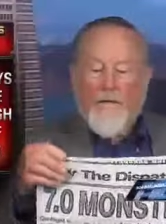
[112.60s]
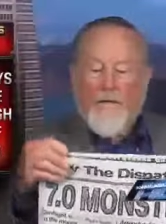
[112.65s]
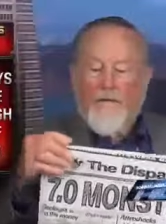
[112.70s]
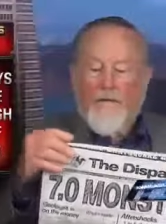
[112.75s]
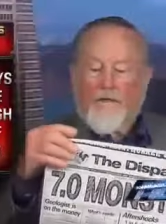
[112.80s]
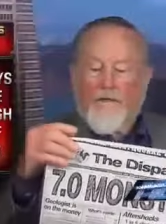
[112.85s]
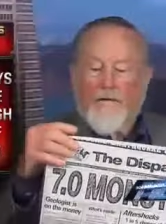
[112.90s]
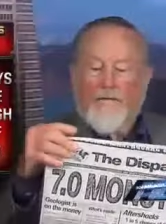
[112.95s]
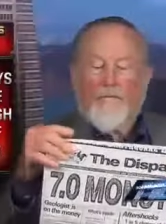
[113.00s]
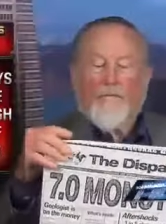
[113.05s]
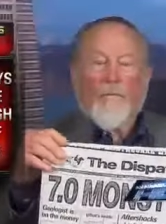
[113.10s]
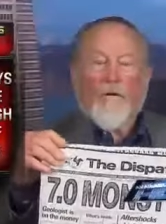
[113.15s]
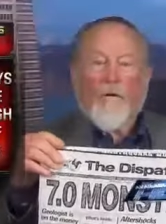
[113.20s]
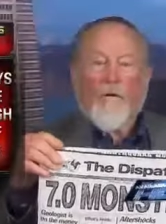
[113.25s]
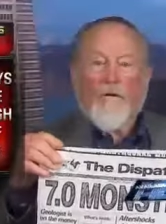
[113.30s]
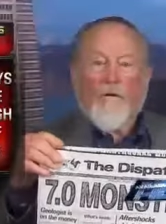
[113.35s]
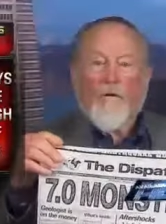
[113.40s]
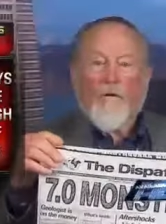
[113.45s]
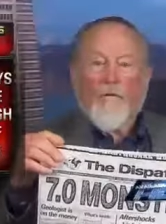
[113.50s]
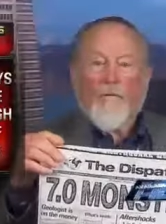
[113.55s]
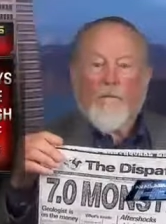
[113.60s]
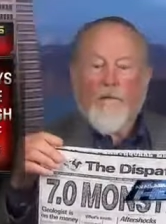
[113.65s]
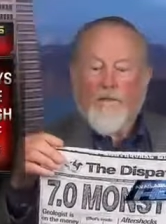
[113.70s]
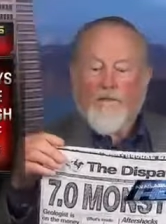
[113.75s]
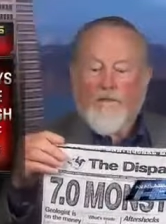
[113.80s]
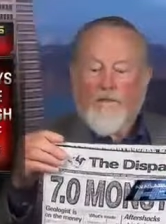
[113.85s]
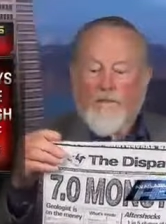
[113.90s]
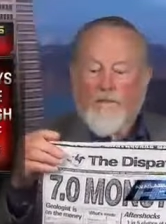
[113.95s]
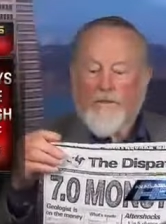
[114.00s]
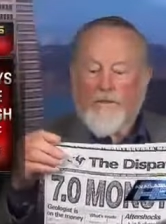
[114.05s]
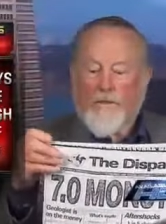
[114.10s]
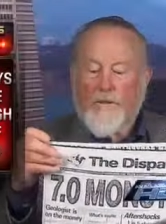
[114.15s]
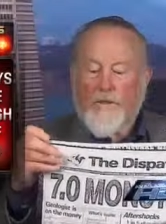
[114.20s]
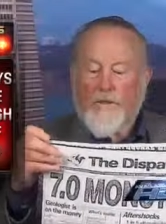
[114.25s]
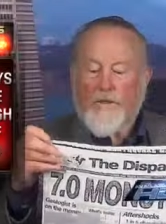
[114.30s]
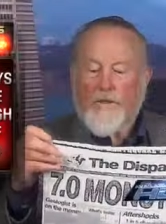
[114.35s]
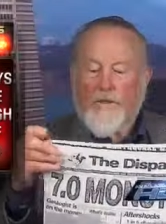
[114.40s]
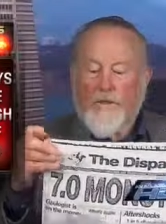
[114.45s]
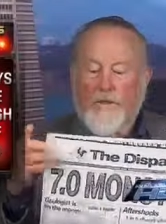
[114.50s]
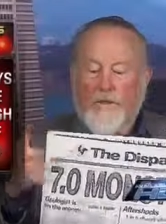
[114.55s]
7.0 monster, and
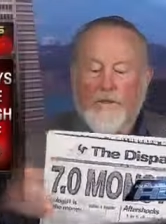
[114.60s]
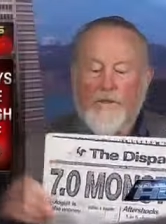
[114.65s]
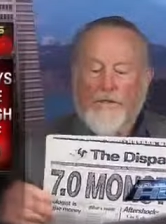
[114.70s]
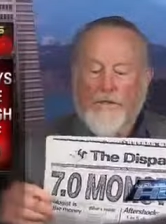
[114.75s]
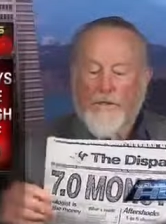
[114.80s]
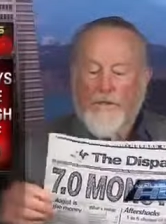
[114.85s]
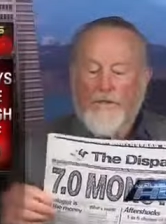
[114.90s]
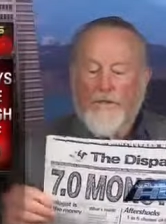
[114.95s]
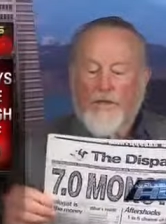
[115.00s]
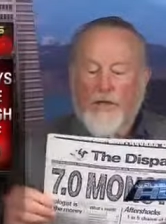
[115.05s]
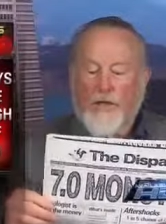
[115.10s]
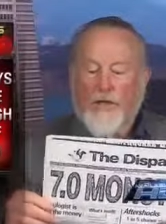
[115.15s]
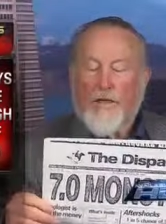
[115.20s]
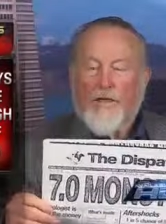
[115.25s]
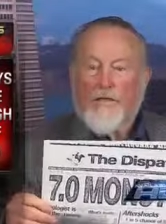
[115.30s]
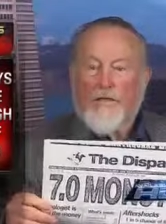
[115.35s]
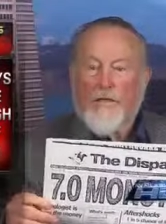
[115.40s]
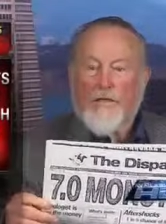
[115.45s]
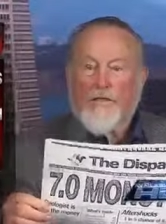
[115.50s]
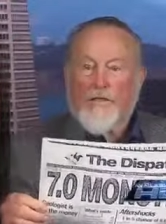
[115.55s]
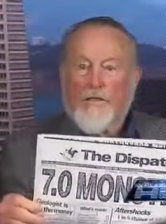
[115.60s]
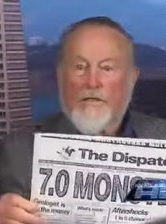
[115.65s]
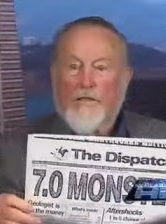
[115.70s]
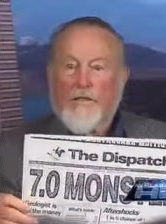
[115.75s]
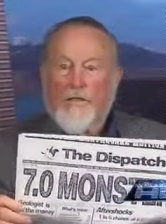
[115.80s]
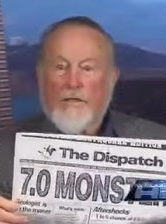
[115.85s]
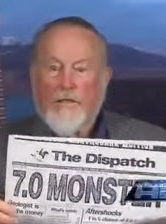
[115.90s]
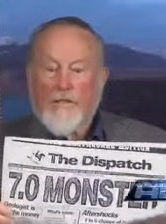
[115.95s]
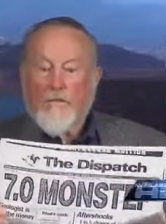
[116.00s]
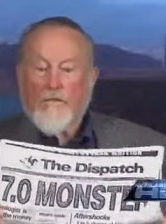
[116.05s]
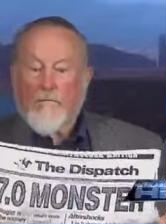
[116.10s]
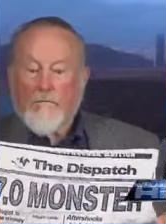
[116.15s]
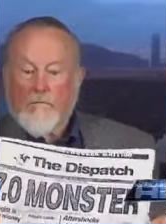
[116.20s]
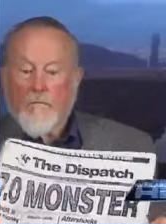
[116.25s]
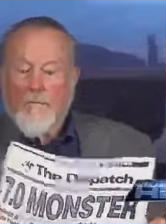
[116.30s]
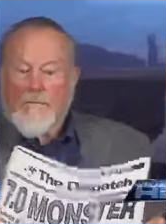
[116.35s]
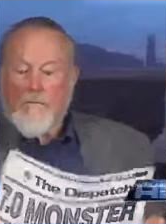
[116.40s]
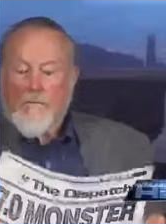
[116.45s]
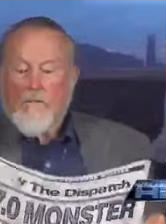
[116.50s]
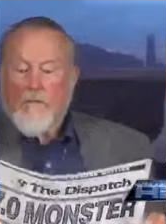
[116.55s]
it says uh, geologists
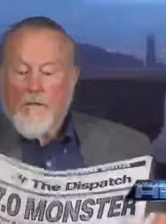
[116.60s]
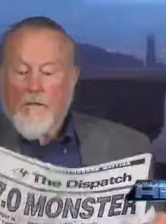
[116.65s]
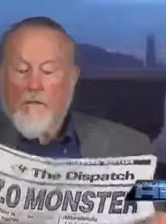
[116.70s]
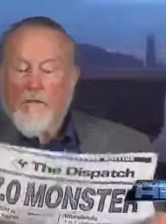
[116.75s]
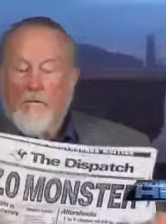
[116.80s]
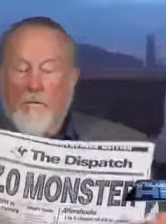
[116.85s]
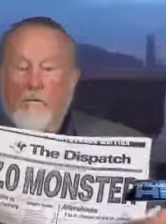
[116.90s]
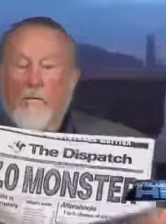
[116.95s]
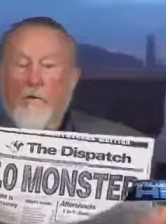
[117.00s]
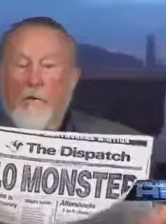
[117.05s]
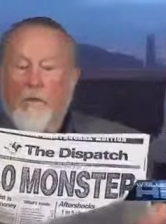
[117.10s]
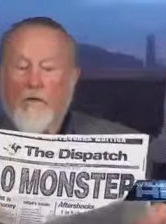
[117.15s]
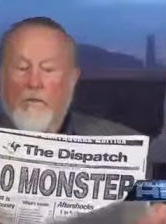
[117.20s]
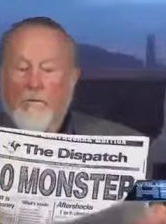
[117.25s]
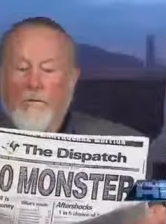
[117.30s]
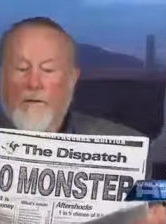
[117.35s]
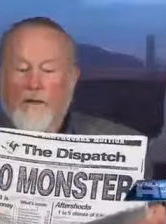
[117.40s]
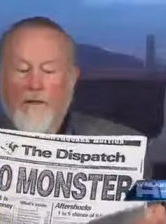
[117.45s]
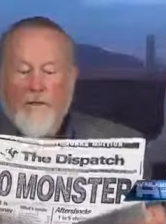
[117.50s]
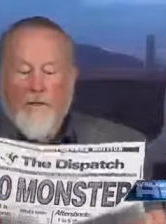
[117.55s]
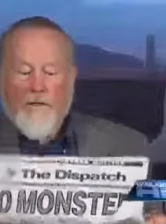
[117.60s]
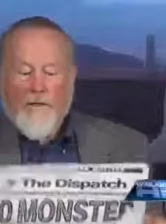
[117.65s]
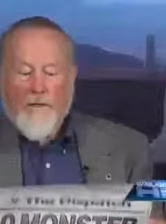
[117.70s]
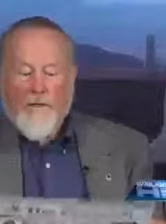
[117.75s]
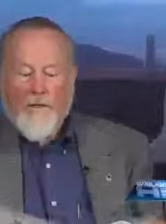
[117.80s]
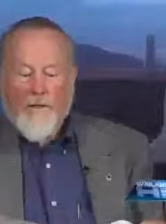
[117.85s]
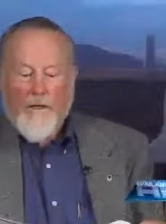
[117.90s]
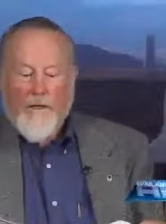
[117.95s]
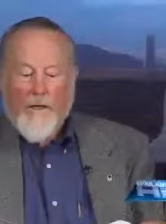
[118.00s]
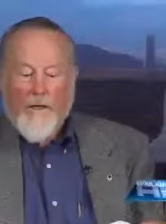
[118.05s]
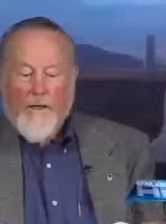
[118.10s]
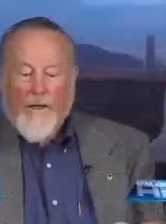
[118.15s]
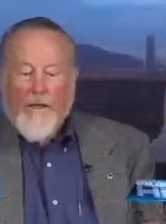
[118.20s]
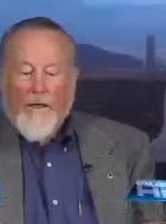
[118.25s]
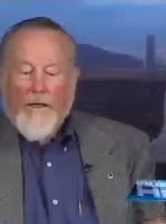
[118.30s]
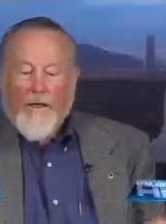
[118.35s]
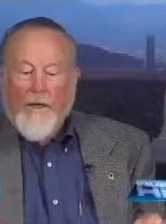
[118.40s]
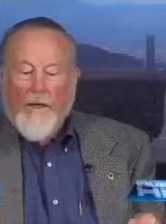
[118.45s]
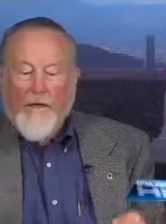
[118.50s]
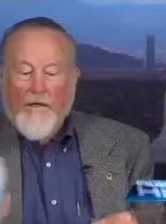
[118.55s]
was had warned about it.
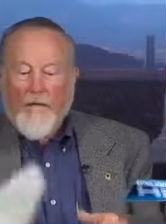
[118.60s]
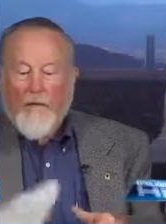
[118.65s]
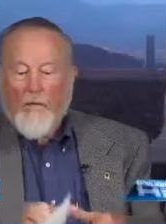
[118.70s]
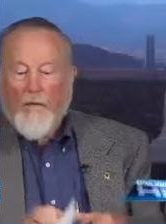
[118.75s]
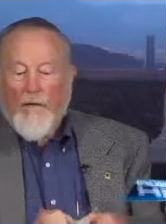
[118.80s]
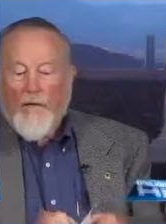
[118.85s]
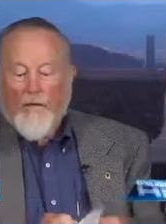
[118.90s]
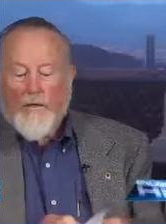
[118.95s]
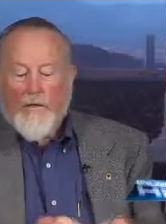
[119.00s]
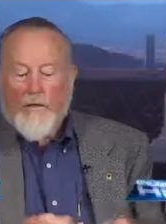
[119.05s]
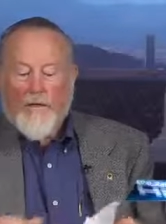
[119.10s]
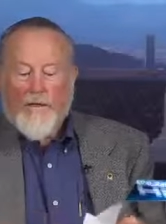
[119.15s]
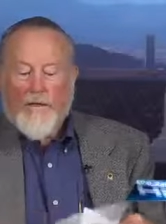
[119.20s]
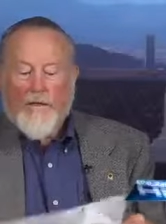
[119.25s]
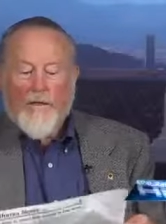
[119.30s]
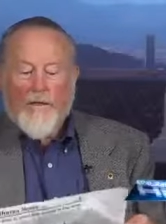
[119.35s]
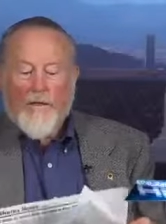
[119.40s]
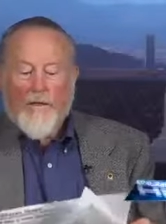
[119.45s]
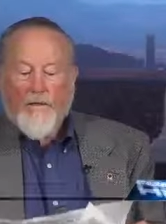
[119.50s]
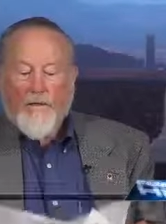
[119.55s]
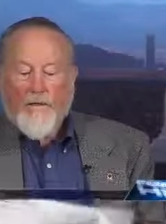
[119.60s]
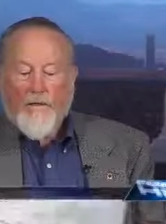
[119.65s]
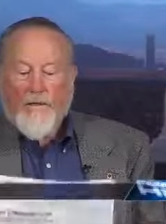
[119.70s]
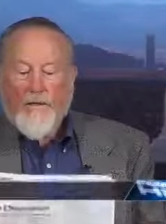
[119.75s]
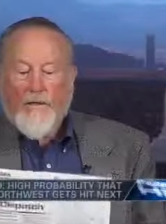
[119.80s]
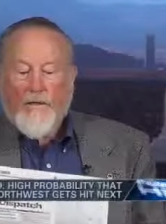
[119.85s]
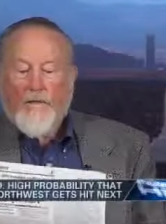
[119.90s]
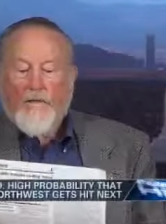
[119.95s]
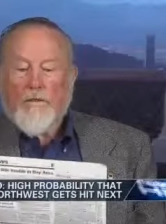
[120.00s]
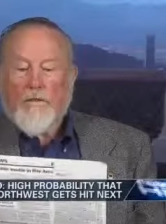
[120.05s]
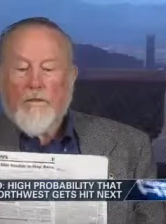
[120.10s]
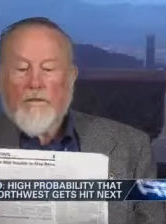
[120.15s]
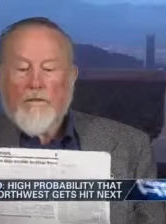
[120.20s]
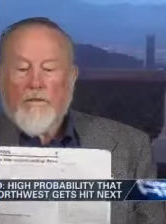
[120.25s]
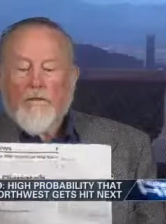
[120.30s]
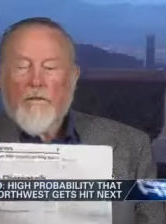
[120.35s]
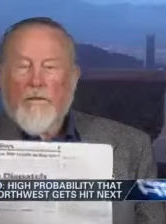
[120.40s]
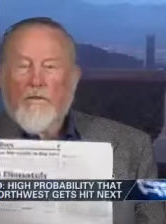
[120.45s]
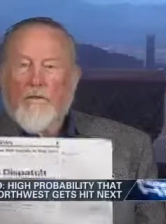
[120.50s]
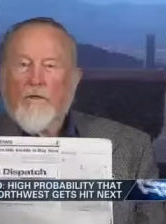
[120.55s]
And a week earlier,
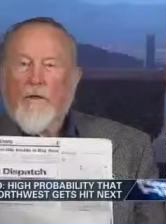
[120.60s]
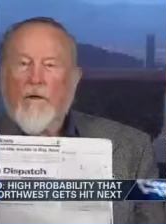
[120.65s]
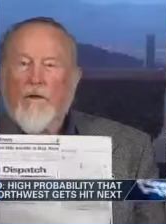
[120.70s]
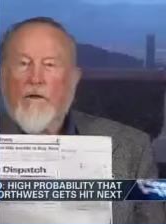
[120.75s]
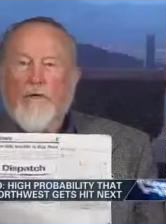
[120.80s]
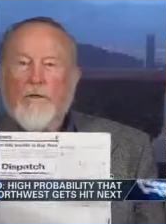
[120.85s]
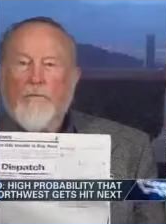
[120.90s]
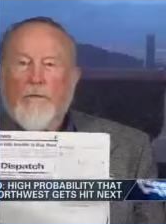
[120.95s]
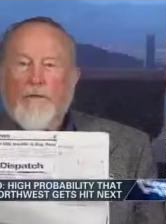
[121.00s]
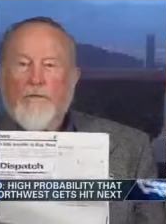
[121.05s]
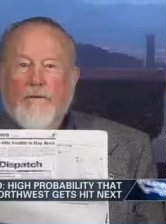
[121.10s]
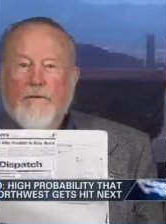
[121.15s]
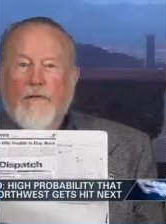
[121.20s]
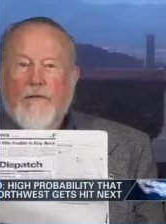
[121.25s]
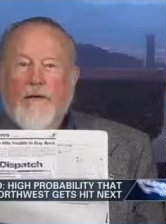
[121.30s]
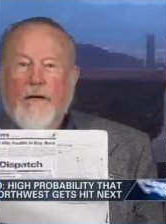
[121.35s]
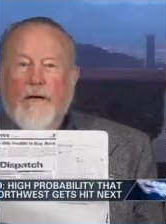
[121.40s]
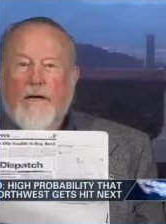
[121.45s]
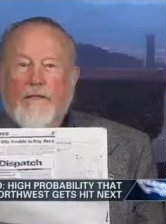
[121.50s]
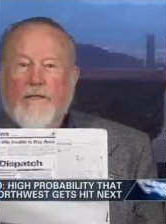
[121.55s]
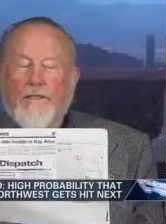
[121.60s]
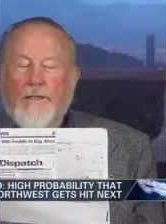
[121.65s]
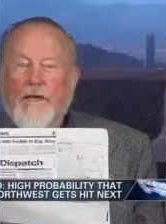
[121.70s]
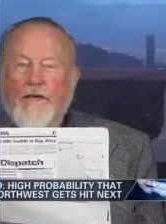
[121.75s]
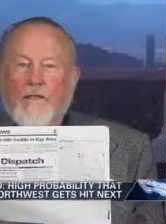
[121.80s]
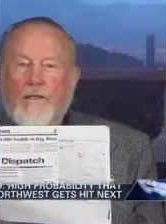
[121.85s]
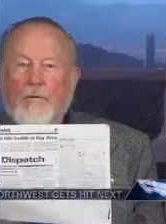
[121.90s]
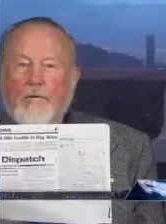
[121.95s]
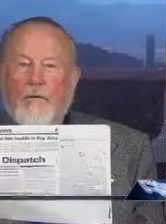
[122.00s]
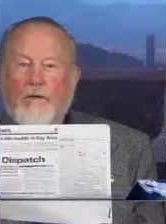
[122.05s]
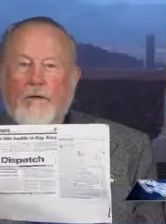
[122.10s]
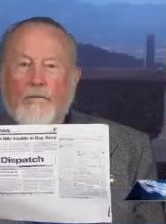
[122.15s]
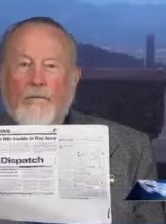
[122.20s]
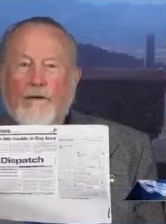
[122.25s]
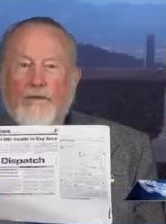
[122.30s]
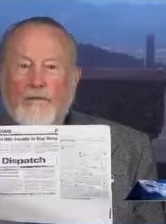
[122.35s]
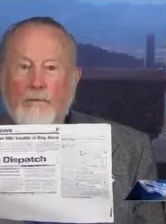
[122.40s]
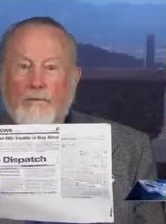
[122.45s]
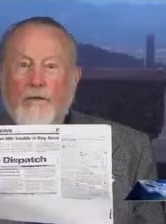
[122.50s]
they were talking about the tides, not to worry about the